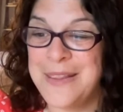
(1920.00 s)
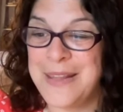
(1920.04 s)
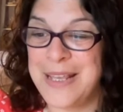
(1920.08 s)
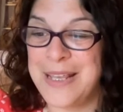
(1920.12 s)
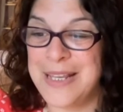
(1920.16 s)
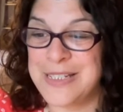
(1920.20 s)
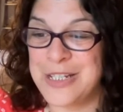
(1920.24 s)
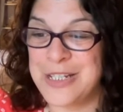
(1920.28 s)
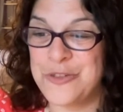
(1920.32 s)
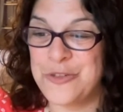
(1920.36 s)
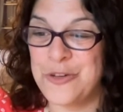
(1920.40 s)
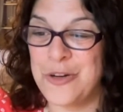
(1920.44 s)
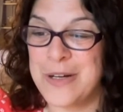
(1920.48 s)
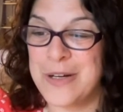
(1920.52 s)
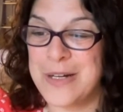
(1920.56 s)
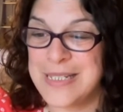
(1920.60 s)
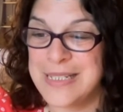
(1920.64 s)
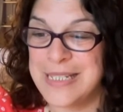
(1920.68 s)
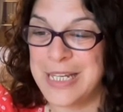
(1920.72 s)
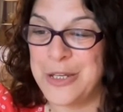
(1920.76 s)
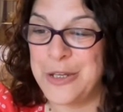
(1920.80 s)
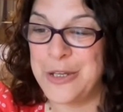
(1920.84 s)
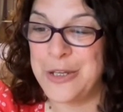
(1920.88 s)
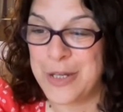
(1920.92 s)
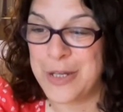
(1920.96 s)
that's the strongest
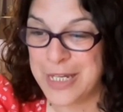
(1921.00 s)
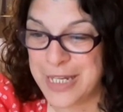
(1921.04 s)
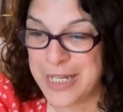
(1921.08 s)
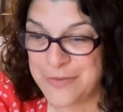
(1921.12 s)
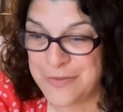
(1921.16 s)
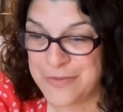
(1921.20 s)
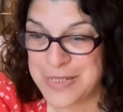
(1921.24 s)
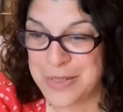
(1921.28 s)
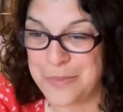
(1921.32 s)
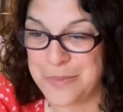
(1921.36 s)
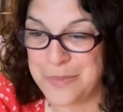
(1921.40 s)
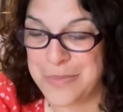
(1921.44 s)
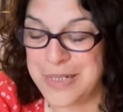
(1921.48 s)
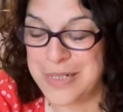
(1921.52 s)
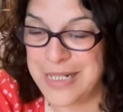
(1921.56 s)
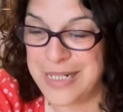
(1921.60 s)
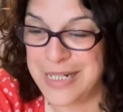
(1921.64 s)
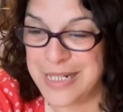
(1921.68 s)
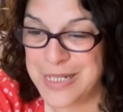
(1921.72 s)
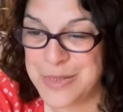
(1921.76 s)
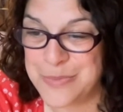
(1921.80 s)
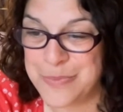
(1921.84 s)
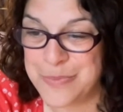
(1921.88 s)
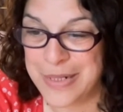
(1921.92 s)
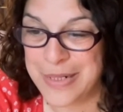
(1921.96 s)
thing you can give somebody
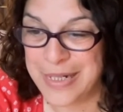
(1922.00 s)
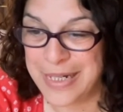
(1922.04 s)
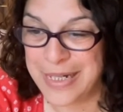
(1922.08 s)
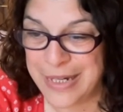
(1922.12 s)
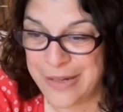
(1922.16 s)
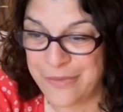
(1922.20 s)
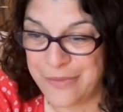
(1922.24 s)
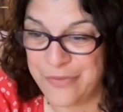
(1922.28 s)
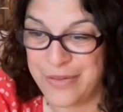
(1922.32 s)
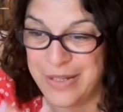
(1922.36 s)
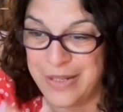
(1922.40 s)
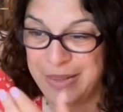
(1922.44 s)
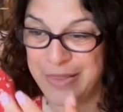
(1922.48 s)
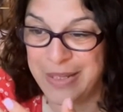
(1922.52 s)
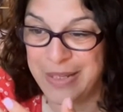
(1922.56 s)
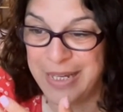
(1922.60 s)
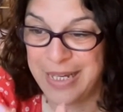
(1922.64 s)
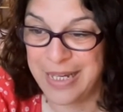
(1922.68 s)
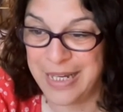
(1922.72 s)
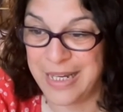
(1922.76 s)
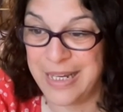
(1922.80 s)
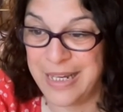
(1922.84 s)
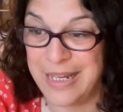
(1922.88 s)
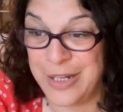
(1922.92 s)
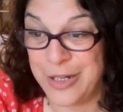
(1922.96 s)
is belief in,
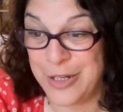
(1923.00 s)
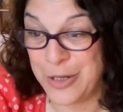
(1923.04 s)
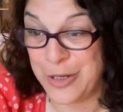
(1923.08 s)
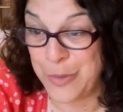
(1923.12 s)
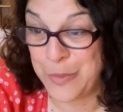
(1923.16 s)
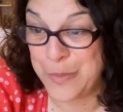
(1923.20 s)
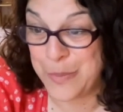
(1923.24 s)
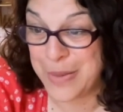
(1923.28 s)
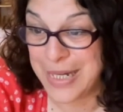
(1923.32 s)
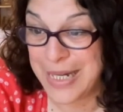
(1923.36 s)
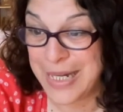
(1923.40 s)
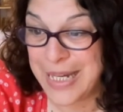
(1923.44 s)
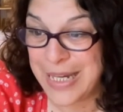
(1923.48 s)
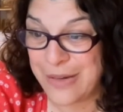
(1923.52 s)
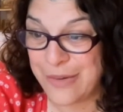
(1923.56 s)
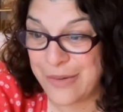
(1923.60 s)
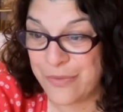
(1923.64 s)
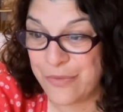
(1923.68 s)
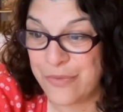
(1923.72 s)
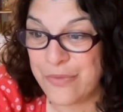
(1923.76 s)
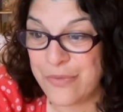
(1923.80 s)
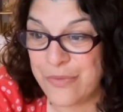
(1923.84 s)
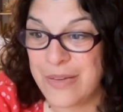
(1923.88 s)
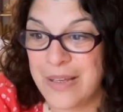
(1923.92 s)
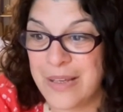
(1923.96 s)
you know,
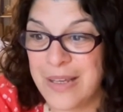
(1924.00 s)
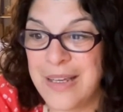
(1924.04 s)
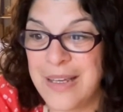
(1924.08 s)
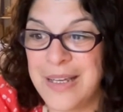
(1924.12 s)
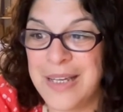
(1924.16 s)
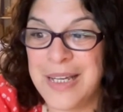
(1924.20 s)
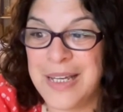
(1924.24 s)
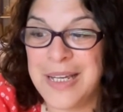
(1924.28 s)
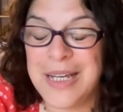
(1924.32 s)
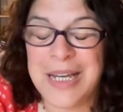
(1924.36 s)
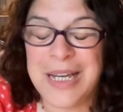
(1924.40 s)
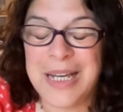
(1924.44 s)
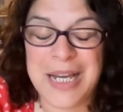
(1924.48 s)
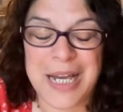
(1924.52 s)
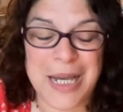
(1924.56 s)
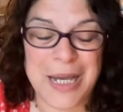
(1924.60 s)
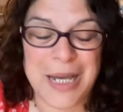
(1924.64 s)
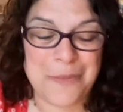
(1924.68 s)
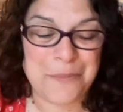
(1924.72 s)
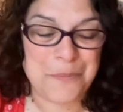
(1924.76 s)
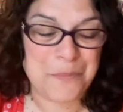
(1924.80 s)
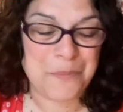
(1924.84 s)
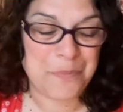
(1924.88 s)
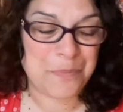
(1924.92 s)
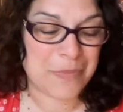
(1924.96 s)
belief.
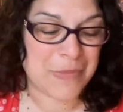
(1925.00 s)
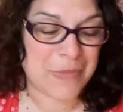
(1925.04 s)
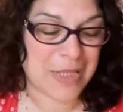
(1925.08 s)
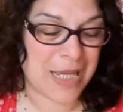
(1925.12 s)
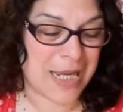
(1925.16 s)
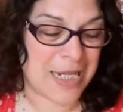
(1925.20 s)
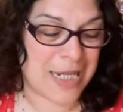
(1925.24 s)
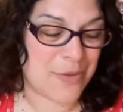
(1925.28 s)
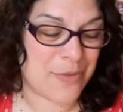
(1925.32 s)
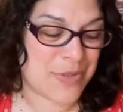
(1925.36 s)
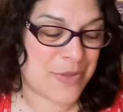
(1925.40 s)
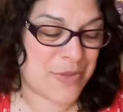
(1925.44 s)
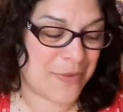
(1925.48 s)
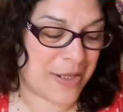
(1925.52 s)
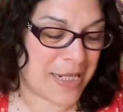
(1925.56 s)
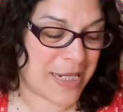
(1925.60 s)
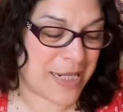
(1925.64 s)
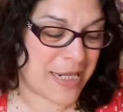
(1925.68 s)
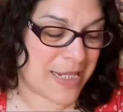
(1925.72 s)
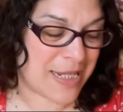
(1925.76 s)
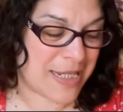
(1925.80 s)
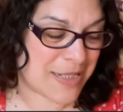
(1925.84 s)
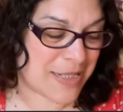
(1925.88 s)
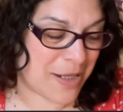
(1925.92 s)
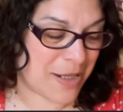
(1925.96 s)
And it was funny
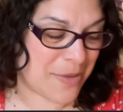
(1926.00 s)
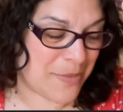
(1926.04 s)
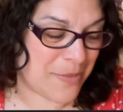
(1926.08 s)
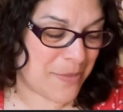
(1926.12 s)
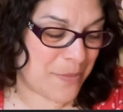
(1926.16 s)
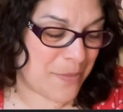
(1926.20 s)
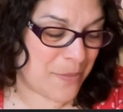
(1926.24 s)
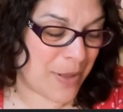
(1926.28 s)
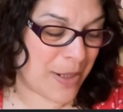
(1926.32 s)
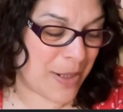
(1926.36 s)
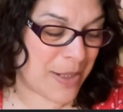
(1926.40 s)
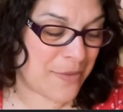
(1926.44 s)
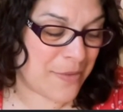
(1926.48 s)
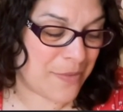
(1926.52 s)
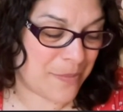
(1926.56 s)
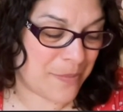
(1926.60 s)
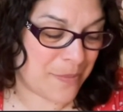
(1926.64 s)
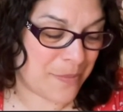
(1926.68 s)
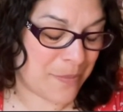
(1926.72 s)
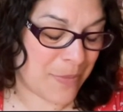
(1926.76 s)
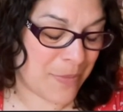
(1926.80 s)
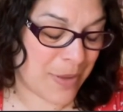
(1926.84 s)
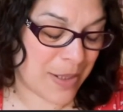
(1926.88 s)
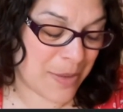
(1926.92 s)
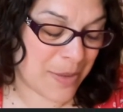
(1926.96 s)
because one of
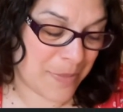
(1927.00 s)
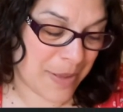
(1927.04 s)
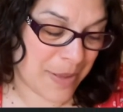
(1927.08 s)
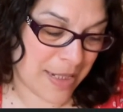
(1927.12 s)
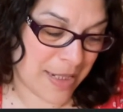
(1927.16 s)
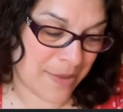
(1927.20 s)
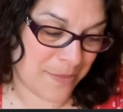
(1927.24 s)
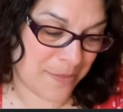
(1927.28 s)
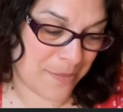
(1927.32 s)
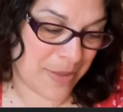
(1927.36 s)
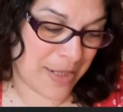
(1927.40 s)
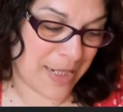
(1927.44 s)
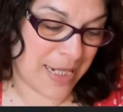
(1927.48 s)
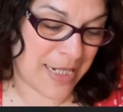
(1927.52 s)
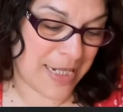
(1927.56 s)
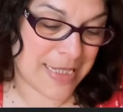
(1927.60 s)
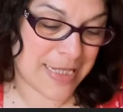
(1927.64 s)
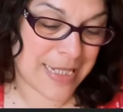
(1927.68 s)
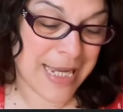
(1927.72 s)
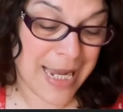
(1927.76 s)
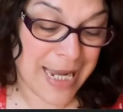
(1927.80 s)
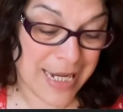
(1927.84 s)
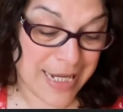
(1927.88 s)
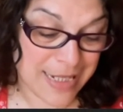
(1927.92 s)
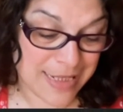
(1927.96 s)
my ladies,
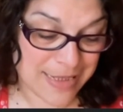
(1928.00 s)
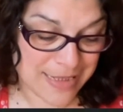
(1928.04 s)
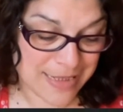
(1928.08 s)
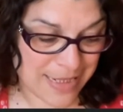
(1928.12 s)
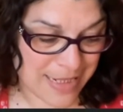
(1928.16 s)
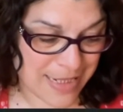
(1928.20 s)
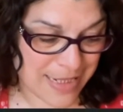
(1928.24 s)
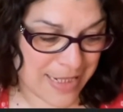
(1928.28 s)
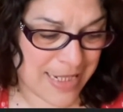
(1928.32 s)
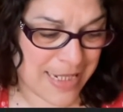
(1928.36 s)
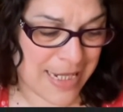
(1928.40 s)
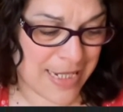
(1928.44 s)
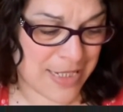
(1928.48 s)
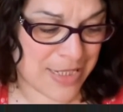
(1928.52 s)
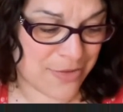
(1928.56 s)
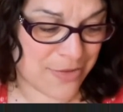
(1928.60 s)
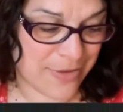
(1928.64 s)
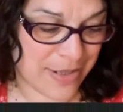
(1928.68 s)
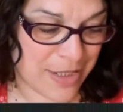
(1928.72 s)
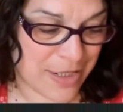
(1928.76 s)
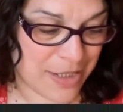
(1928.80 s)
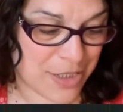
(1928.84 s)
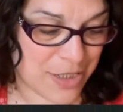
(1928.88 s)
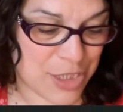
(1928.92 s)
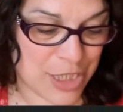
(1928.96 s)
Kate,
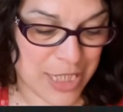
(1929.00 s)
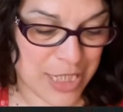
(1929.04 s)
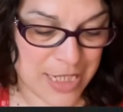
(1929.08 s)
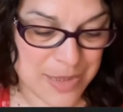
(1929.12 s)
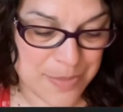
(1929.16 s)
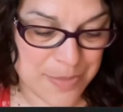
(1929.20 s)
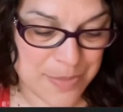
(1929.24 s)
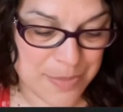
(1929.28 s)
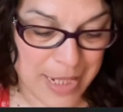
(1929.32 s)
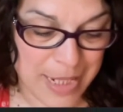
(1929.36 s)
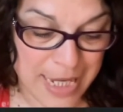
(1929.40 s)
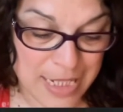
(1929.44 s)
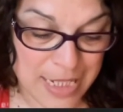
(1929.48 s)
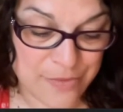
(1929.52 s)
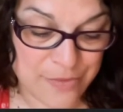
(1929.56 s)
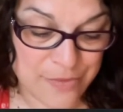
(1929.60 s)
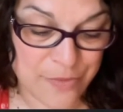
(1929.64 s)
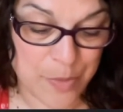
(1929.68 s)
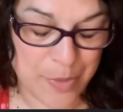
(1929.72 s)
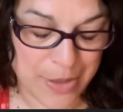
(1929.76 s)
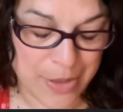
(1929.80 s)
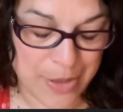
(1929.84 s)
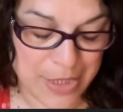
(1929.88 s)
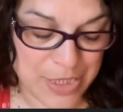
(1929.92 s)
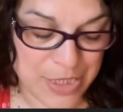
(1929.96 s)
Katerina, she's my head of
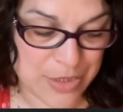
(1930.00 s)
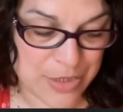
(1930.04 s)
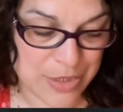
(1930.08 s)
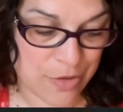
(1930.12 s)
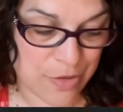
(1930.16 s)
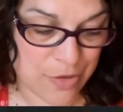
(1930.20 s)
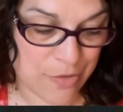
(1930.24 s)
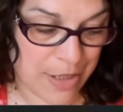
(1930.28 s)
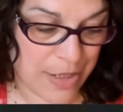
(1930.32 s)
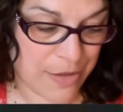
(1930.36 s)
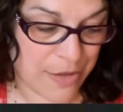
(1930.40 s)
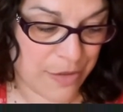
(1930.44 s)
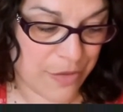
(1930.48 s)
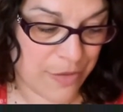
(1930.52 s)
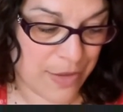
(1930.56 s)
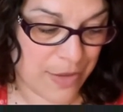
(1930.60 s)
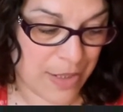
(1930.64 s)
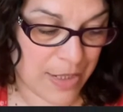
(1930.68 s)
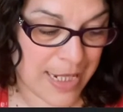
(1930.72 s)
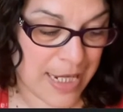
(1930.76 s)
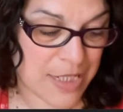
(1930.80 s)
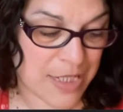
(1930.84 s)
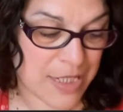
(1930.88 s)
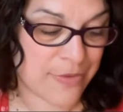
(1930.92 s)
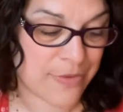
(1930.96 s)
operations and growth. And
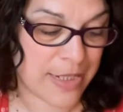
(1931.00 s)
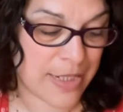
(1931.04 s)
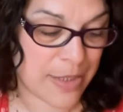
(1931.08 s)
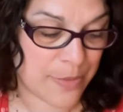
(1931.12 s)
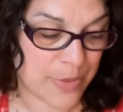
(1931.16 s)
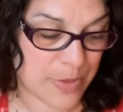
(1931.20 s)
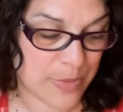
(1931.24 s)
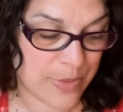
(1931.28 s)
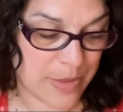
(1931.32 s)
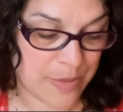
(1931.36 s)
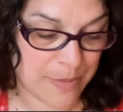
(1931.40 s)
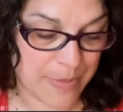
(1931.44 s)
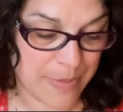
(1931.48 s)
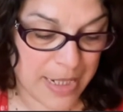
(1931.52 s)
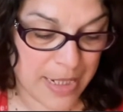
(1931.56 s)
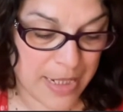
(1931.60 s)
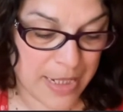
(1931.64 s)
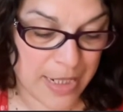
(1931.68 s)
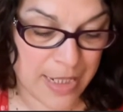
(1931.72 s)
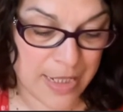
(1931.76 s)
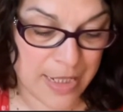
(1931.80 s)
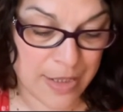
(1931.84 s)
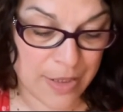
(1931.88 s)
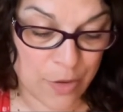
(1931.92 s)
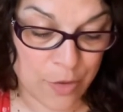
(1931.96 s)
Katerina was with me
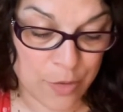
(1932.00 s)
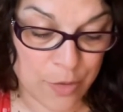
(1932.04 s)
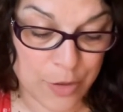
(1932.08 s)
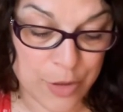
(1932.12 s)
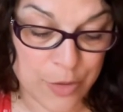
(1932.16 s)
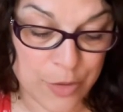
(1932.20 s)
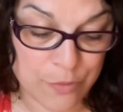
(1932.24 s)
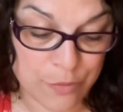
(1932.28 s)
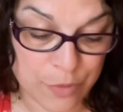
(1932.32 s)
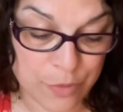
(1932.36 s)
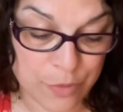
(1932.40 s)
on a